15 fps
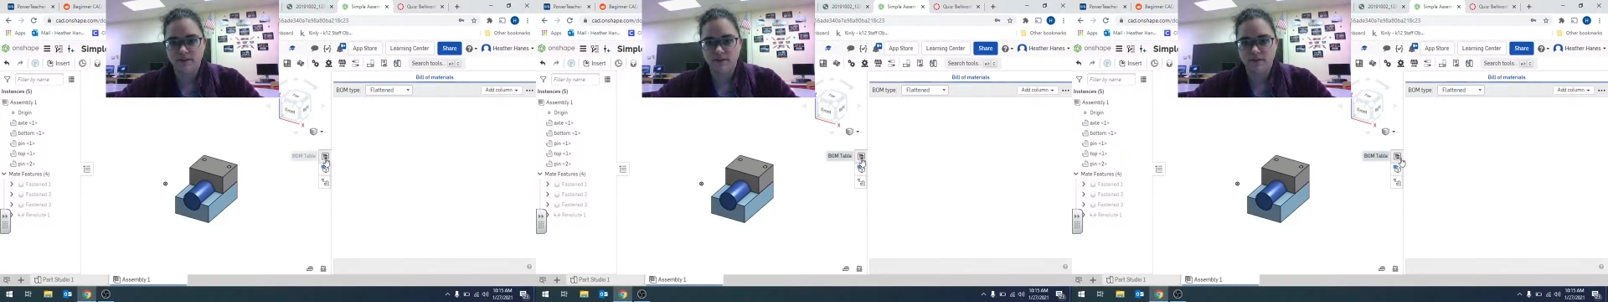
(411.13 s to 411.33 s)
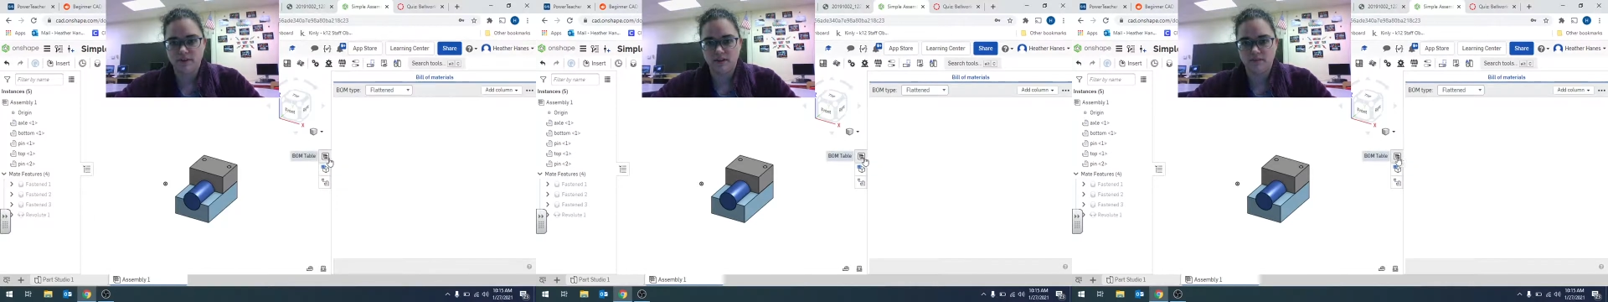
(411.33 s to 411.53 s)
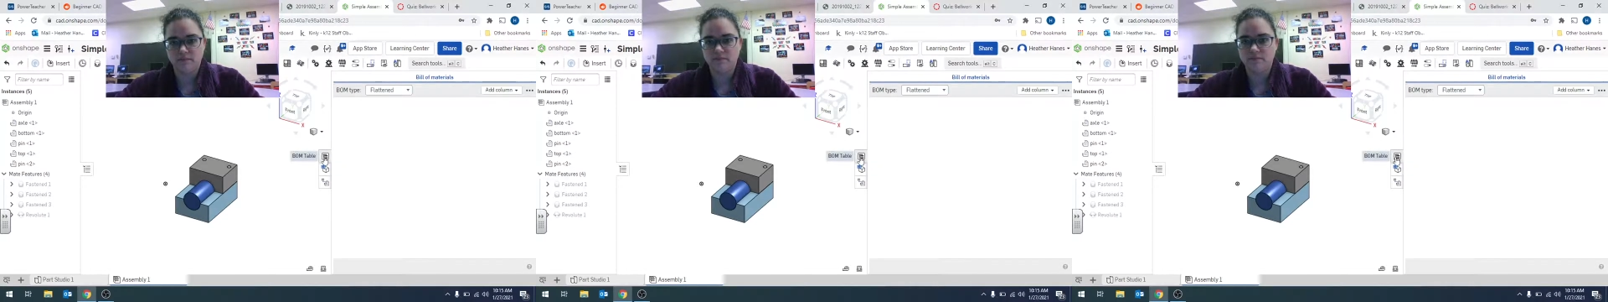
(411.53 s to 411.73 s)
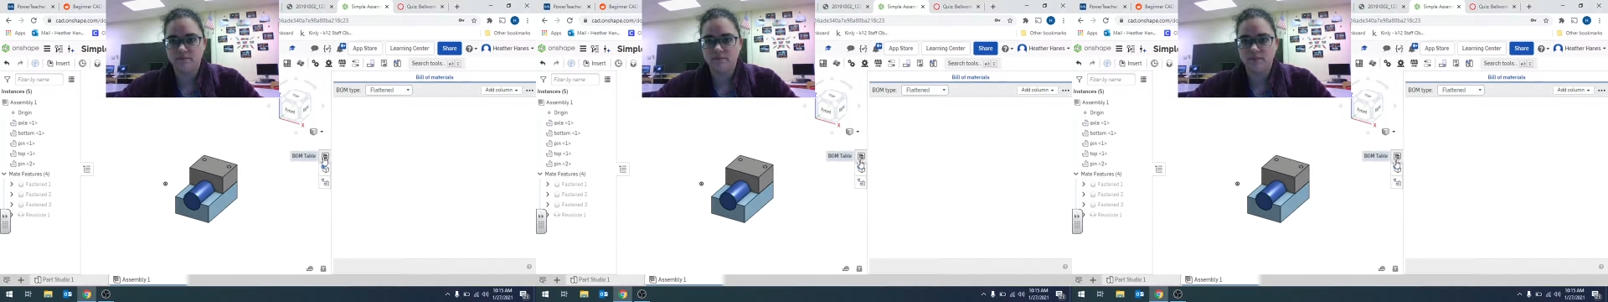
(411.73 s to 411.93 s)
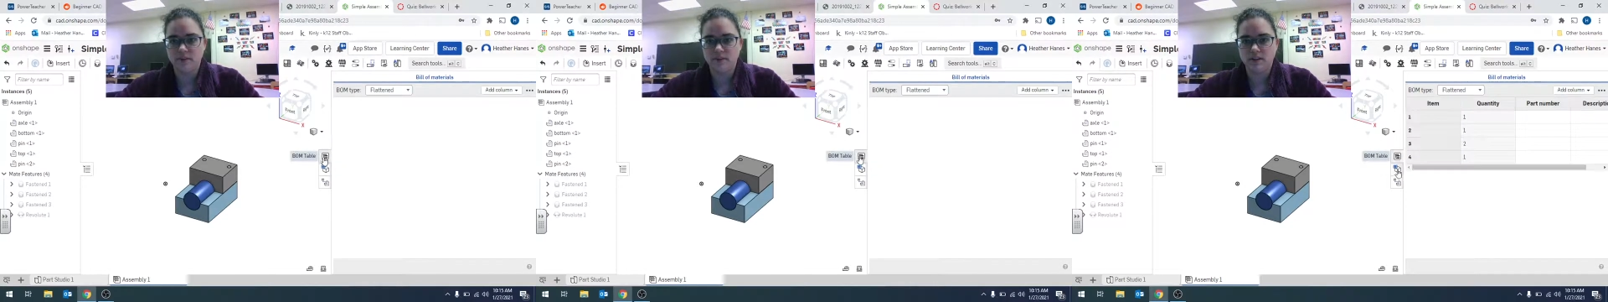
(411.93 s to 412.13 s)
I'm going to
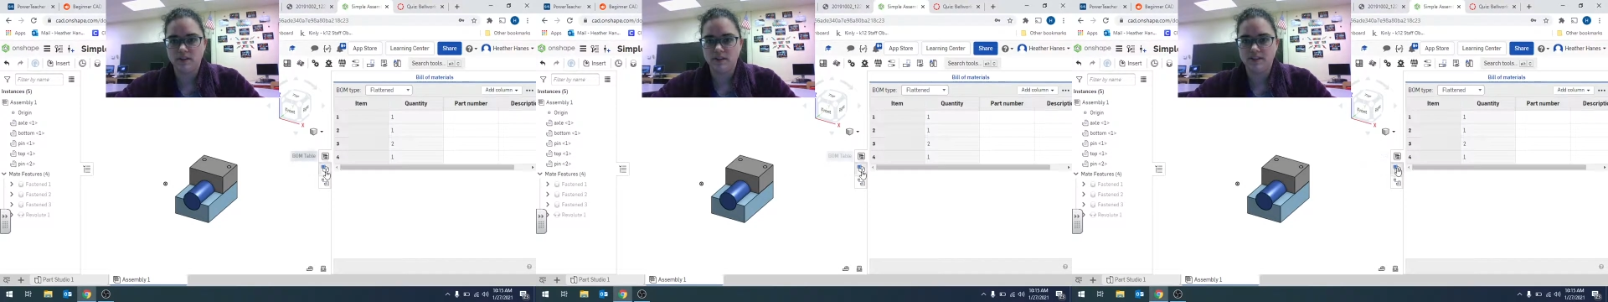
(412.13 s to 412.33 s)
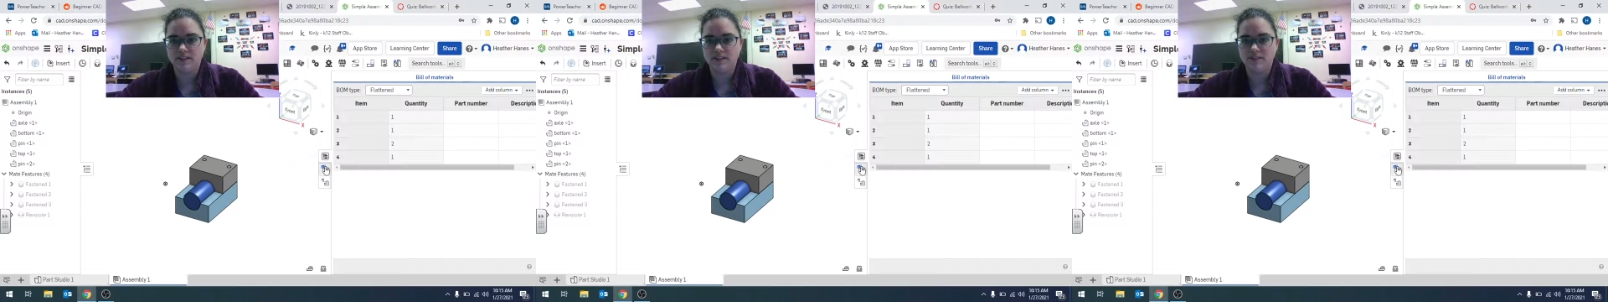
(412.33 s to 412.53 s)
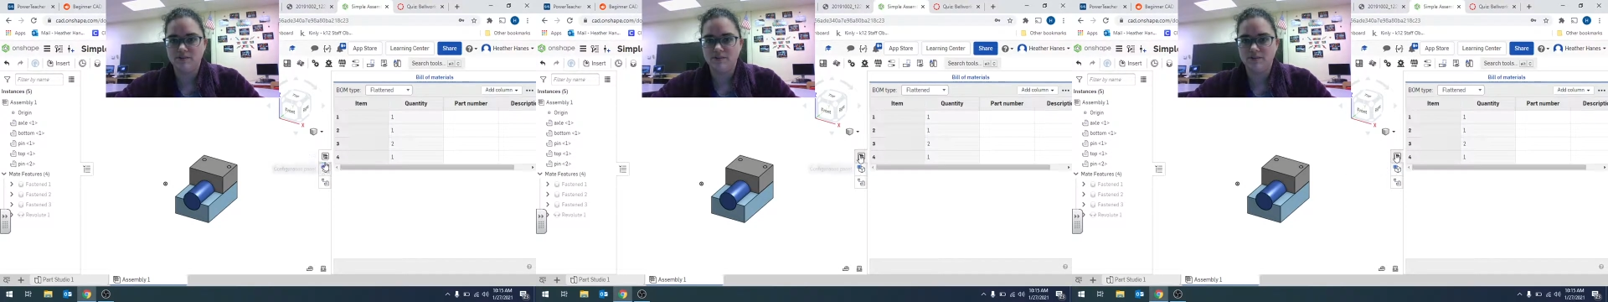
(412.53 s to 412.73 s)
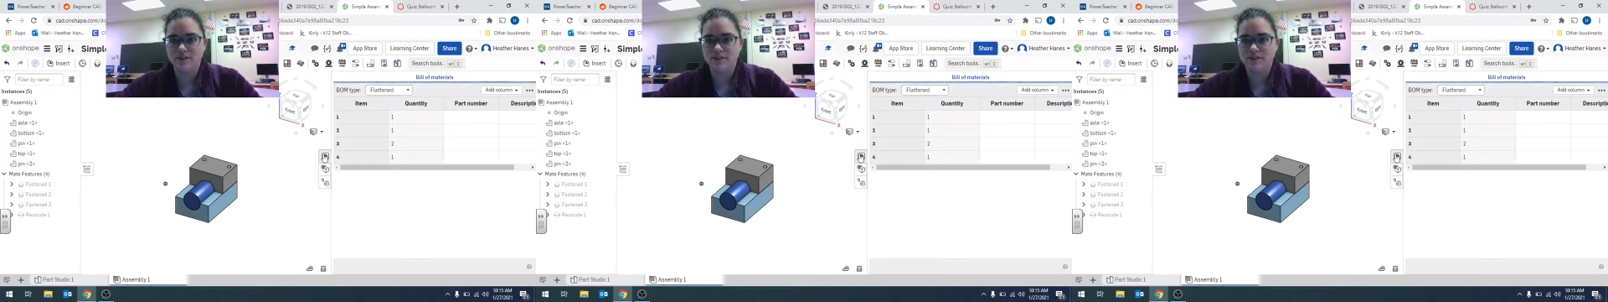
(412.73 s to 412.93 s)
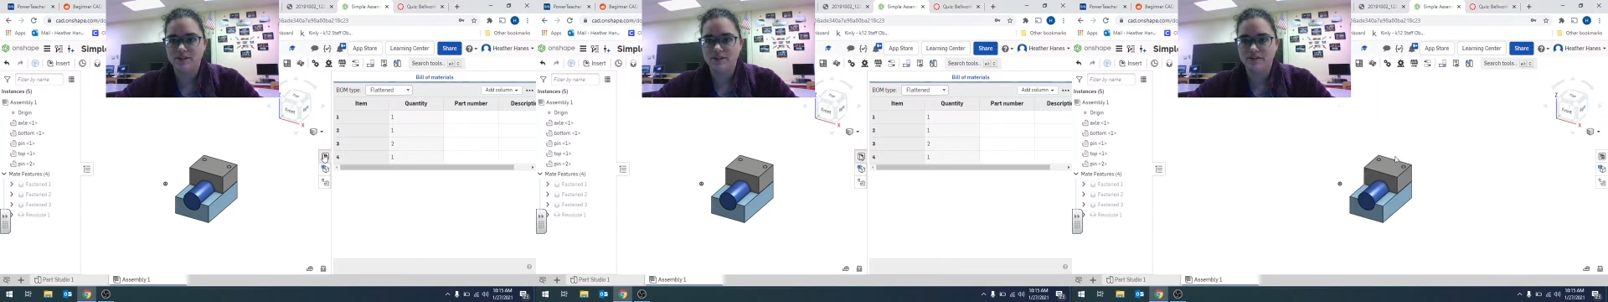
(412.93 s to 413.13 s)
look at this cool
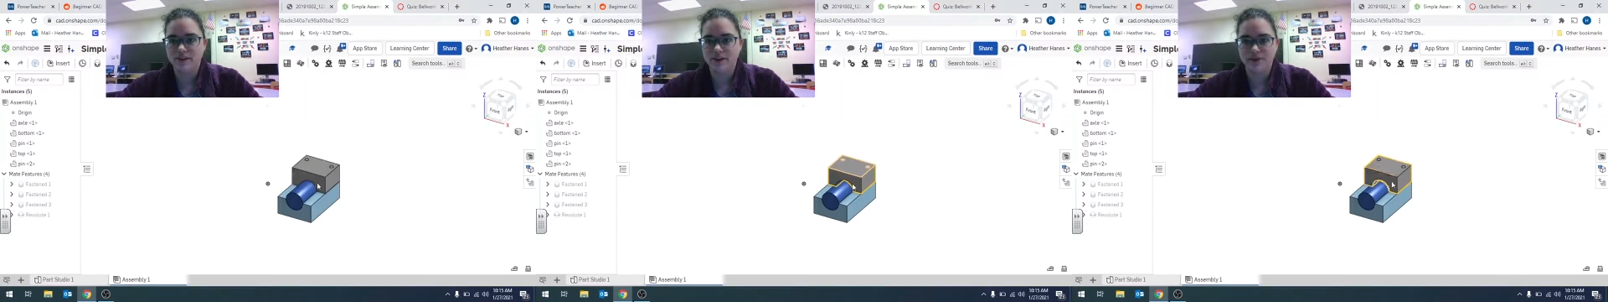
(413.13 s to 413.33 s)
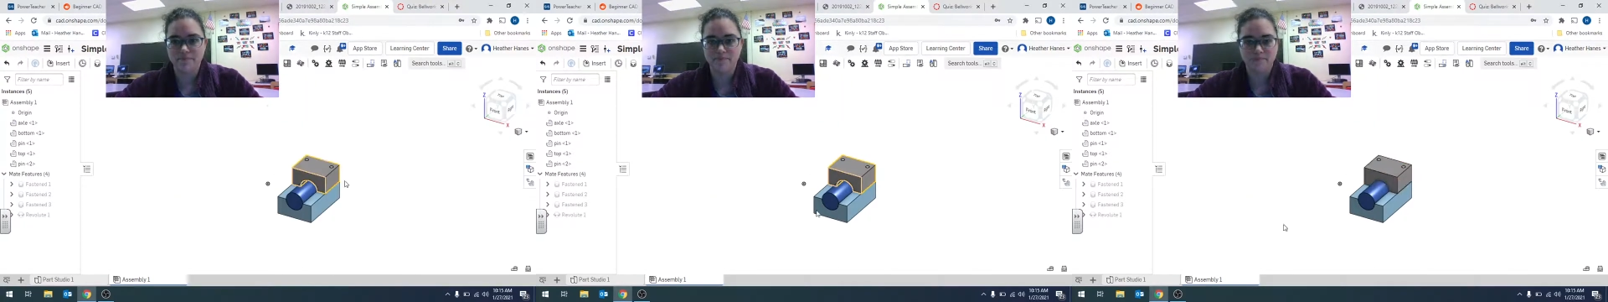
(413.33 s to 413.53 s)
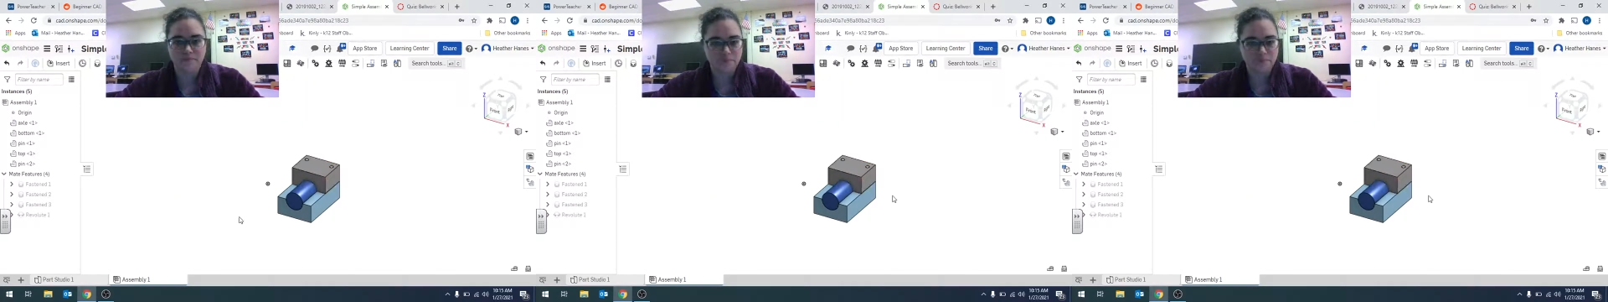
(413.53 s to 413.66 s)
other stuff. Okay.